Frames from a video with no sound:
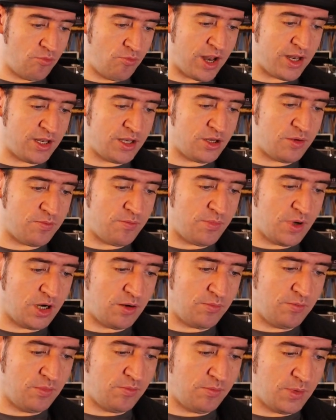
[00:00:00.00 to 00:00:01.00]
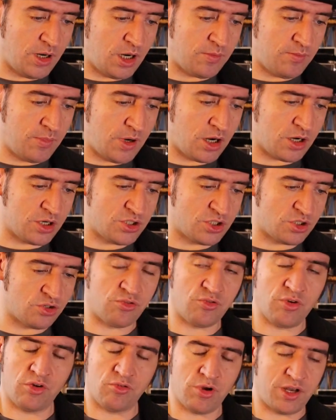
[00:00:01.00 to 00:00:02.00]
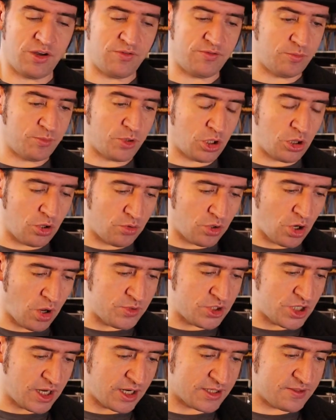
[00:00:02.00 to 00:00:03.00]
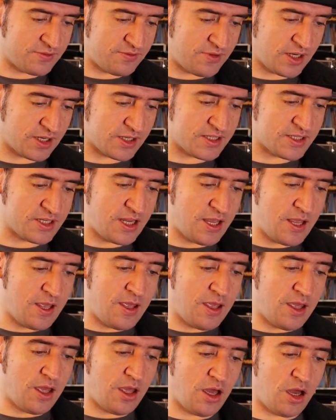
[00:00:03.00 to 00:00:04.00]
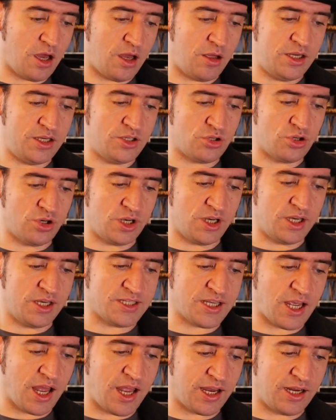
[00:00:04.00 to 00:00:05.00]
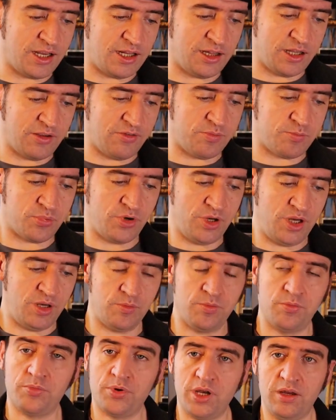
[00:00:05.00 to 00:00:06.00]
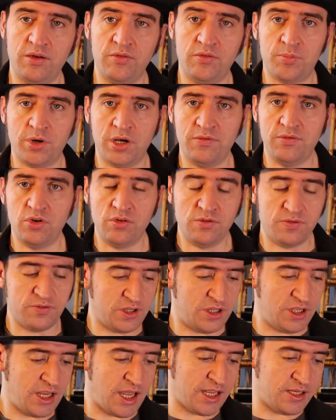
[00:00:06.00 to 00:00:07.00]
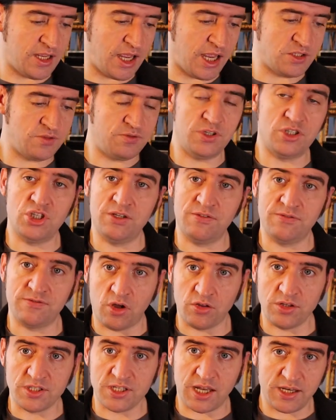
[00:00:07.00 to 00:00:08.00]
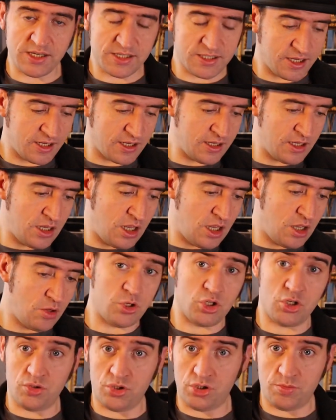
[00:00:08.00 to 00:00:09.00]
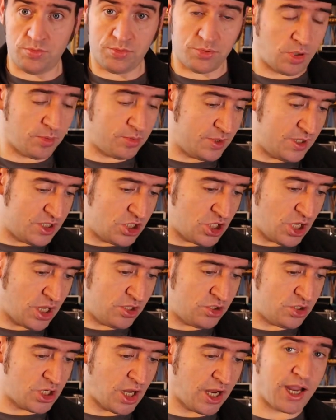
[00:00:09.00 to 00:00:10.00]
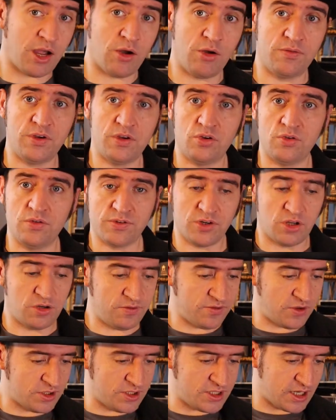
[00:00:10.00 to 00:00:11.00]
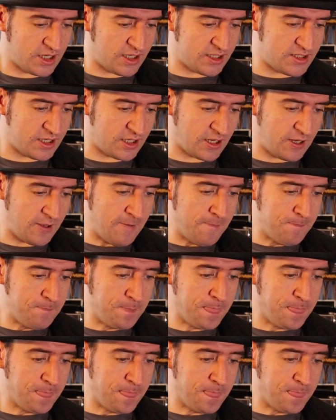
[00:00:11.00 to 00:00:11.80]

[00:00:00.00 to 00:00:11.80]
rendered markers created from clone objects fix. He's done an entire glyph preview for the SVG font editor, which you should probably check out if you do font editing.